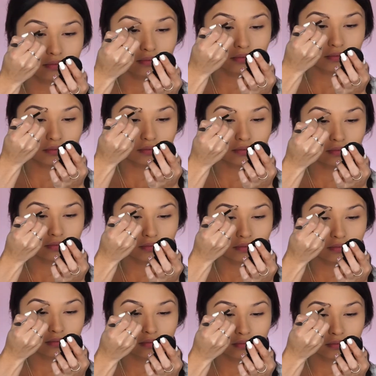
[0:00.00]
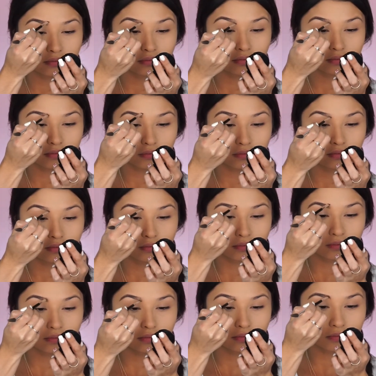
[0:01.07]
Whatever's left on that line, I just have to
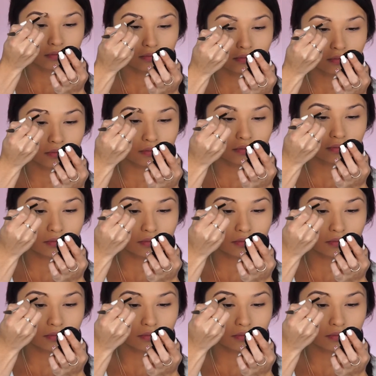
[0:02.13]
flick it up